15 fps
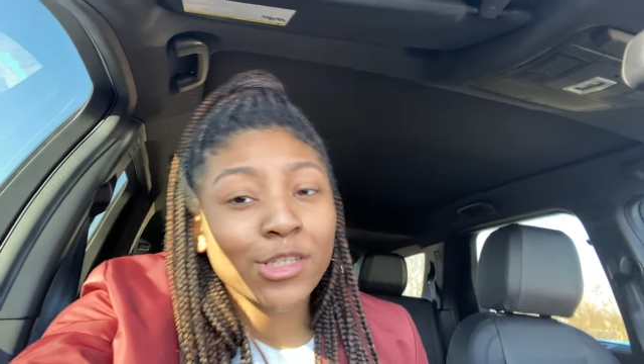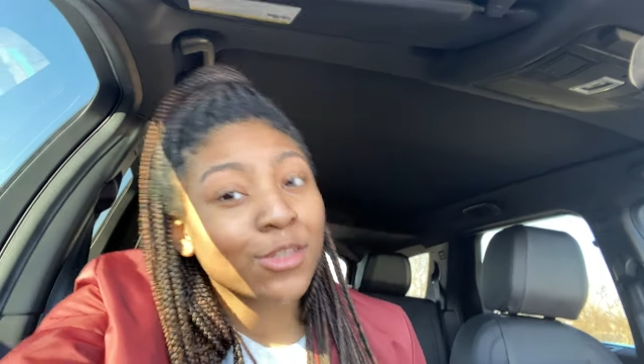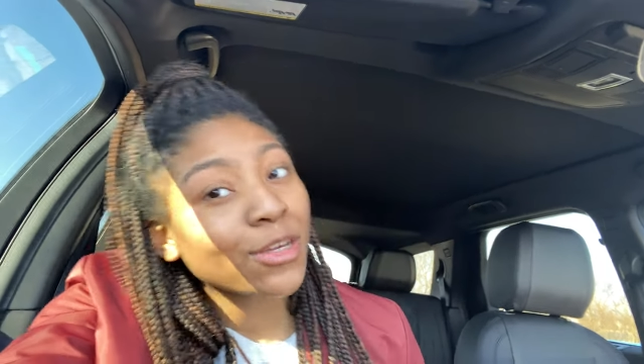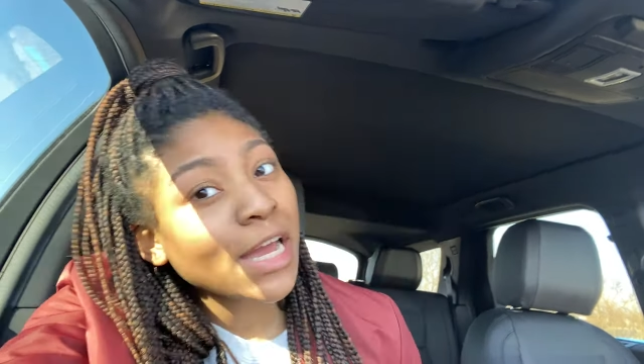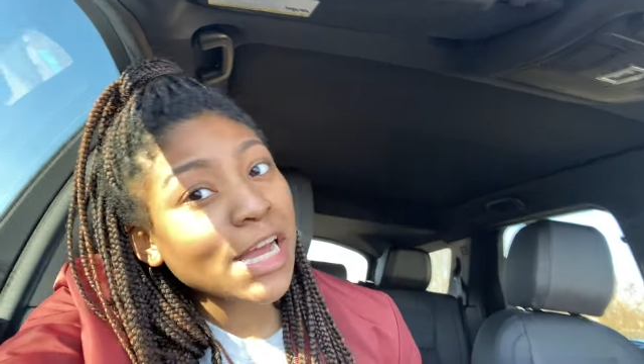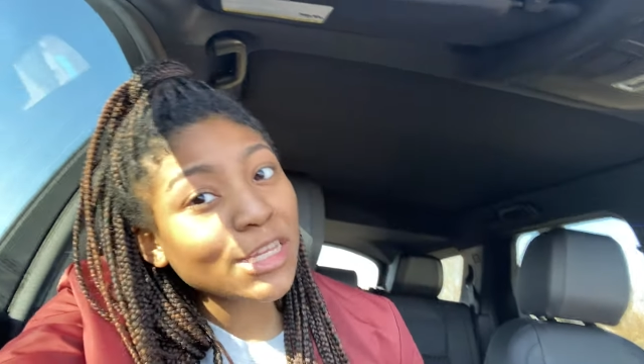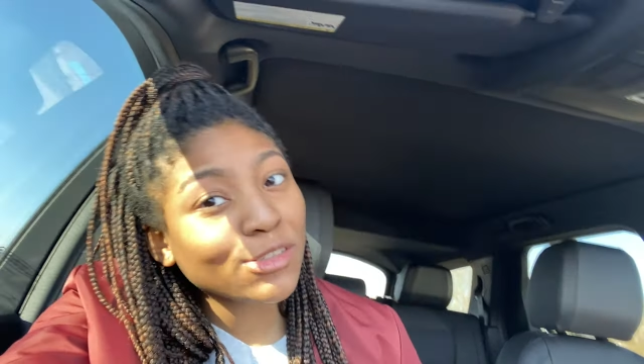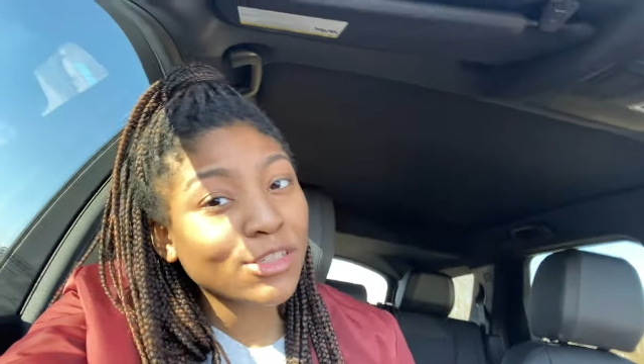So you
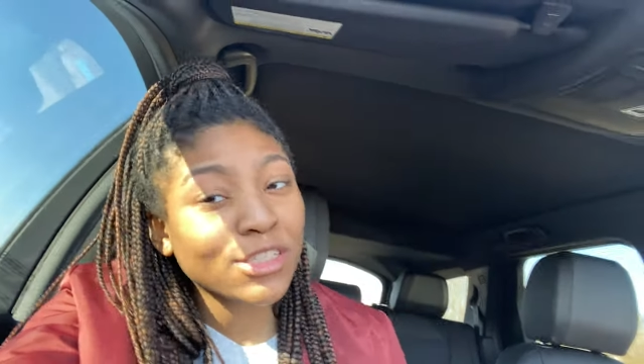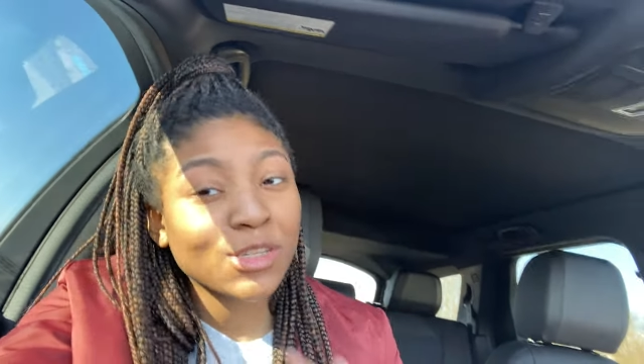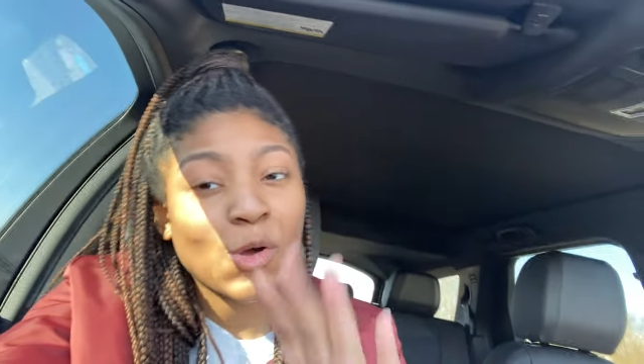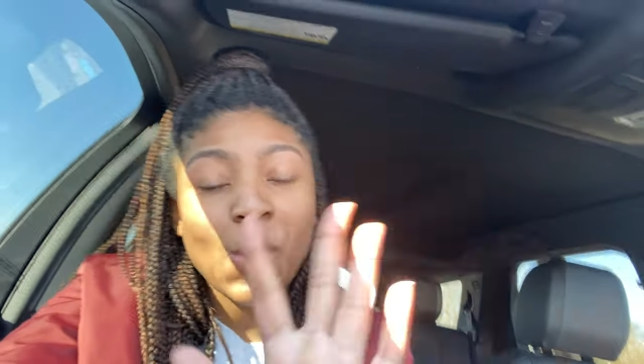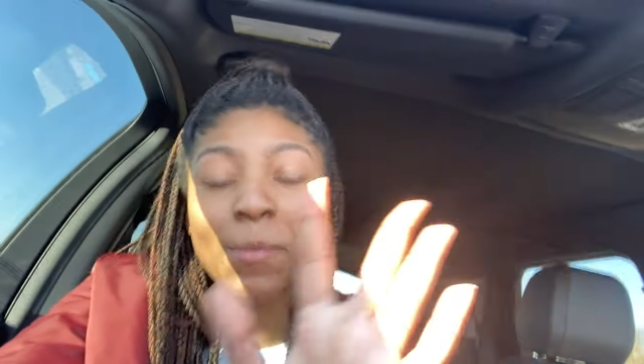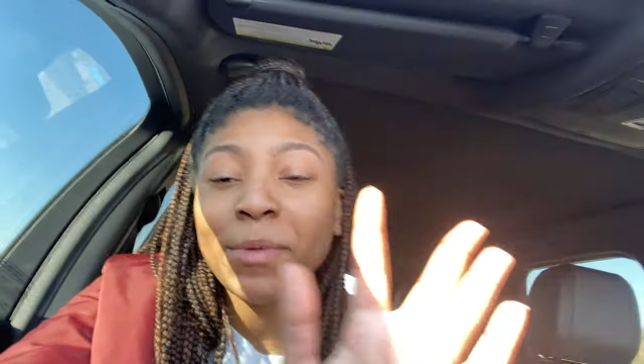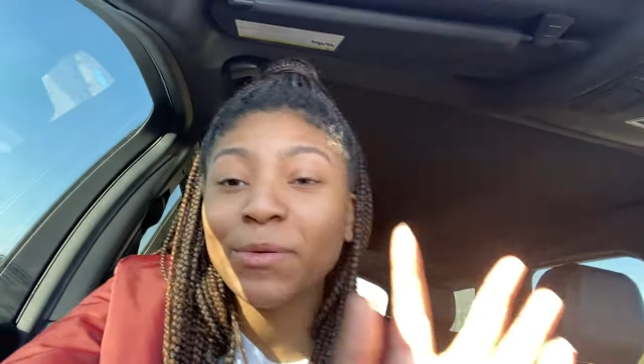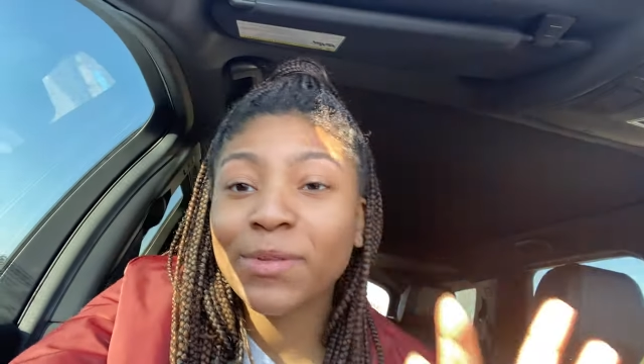guys are just
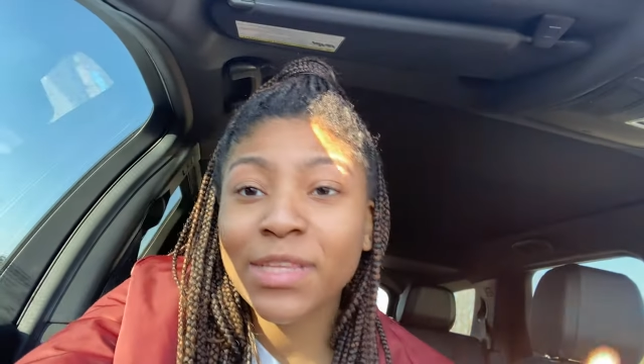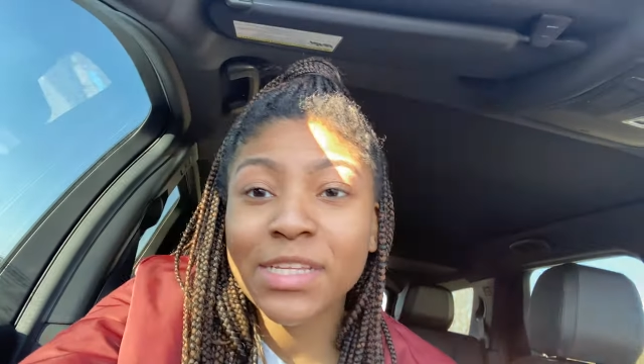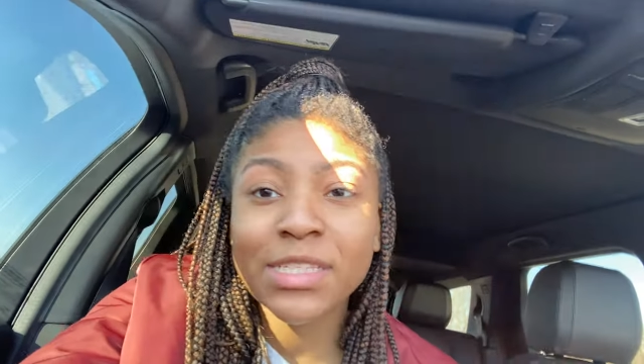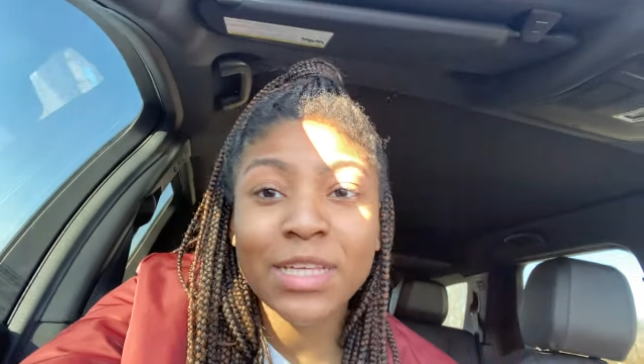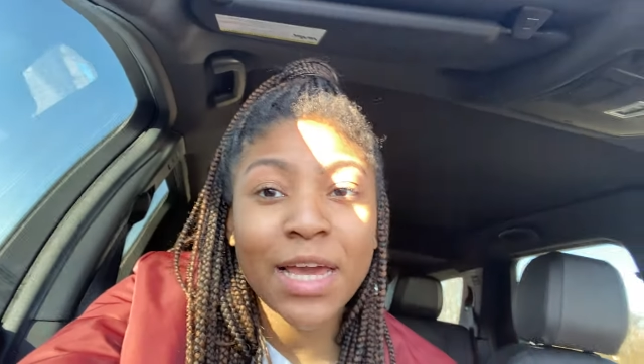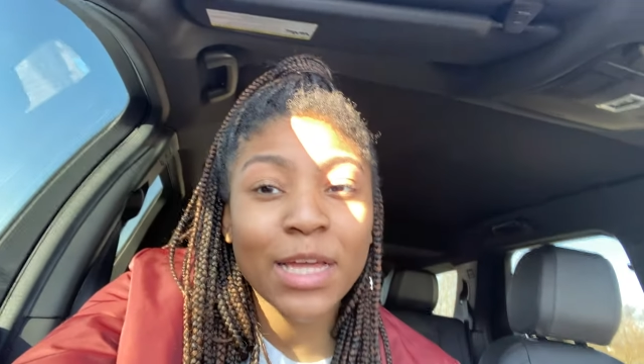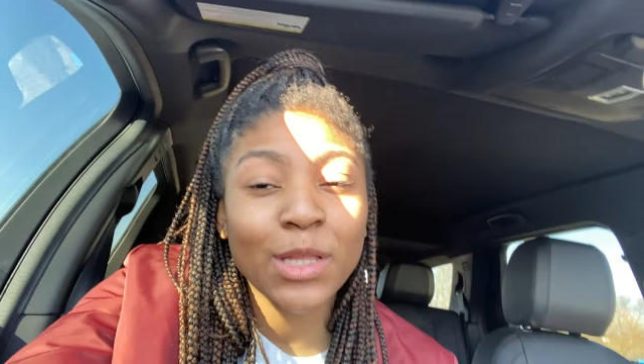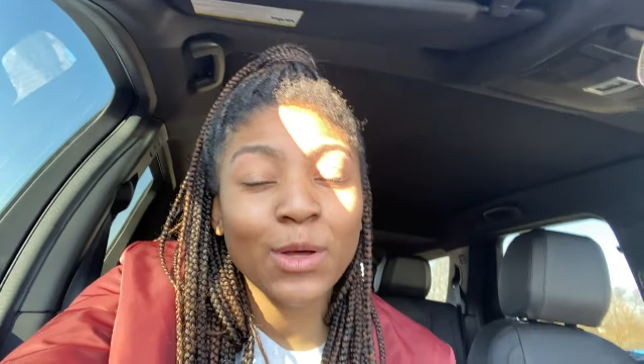going me with this
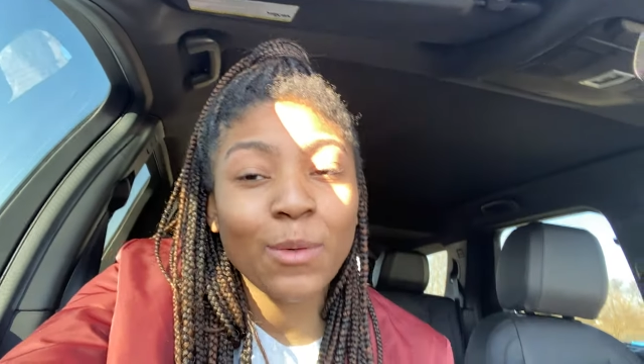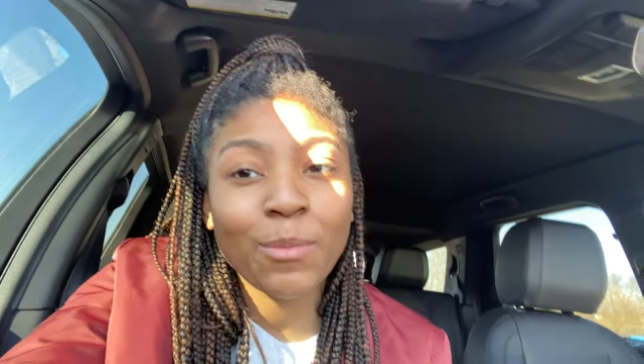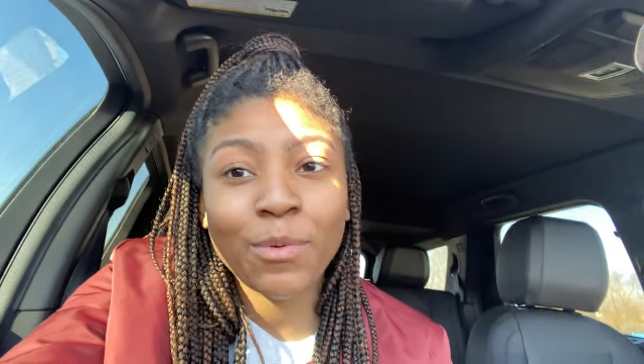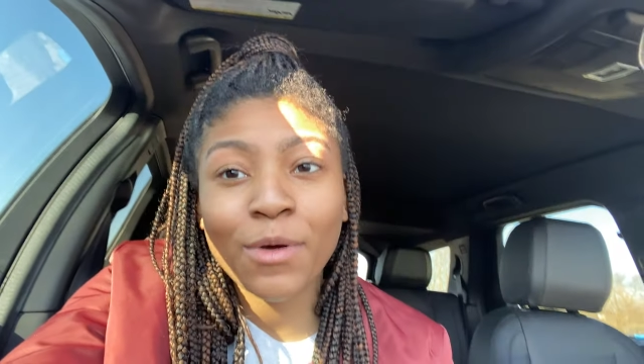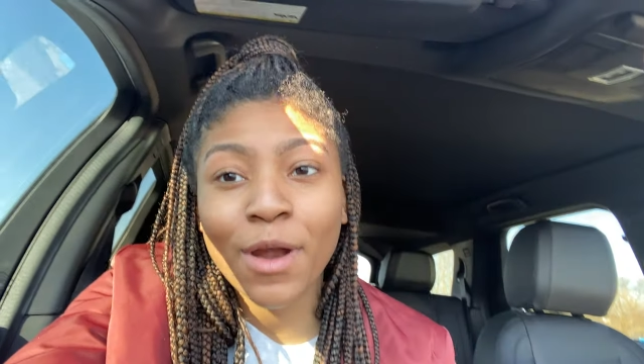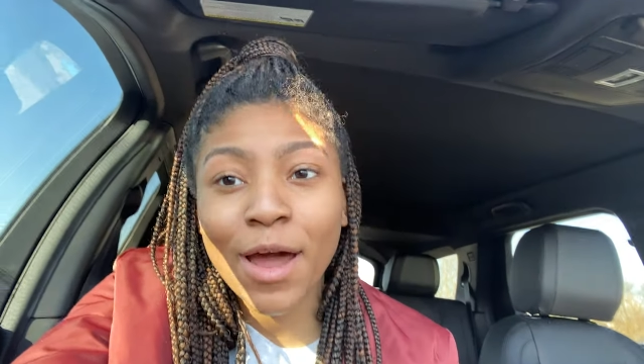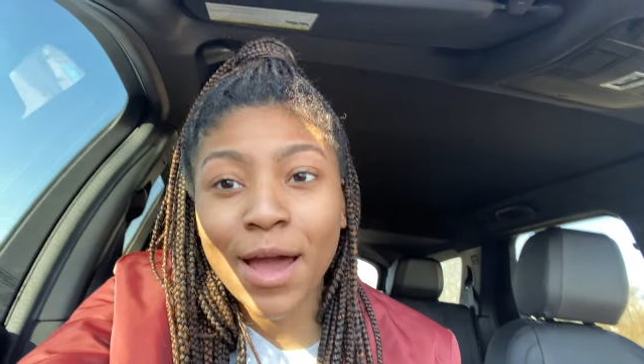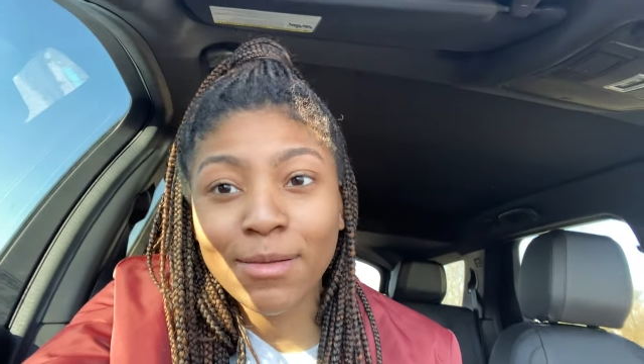like little
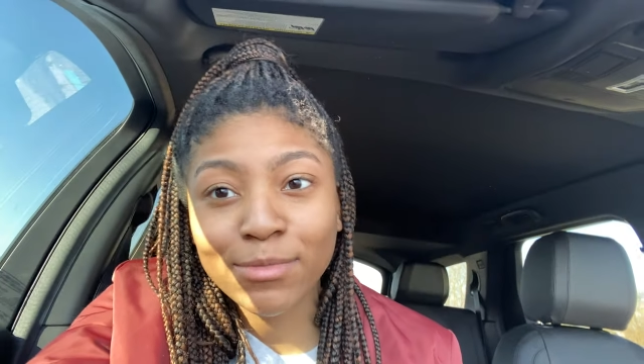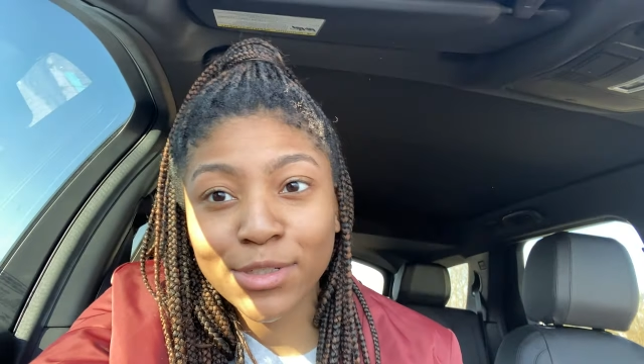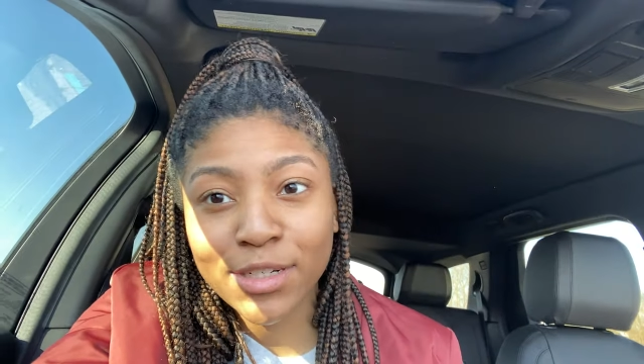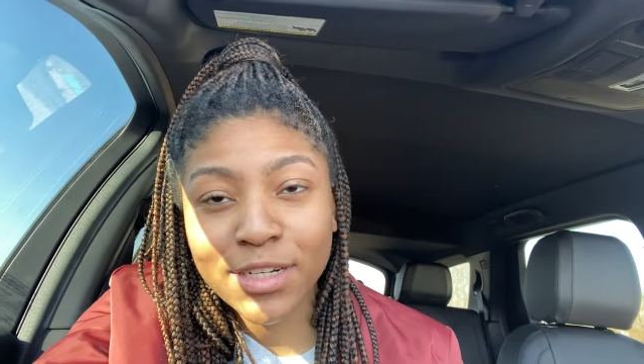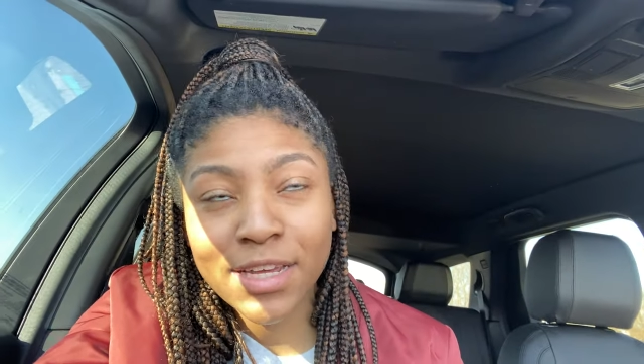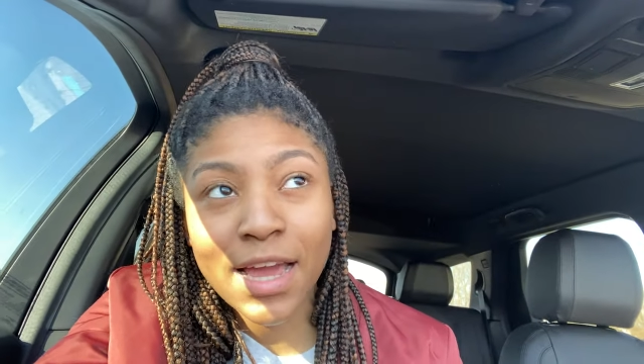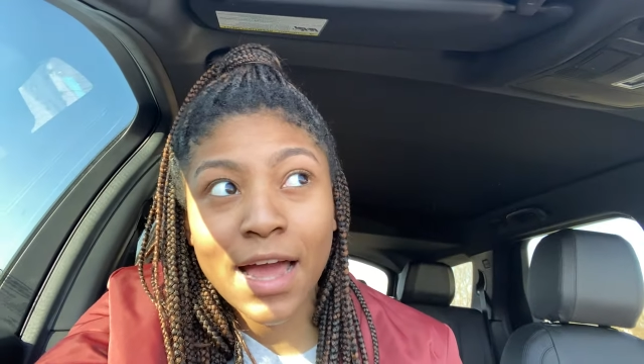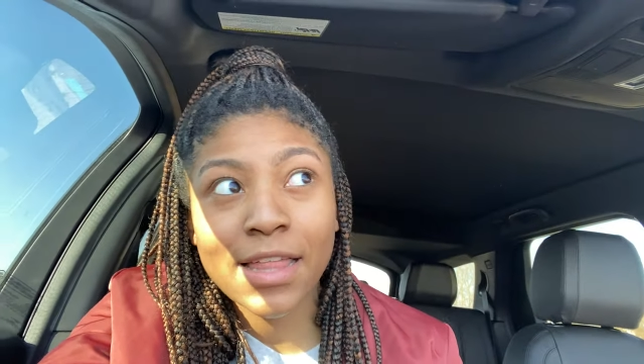prom journey.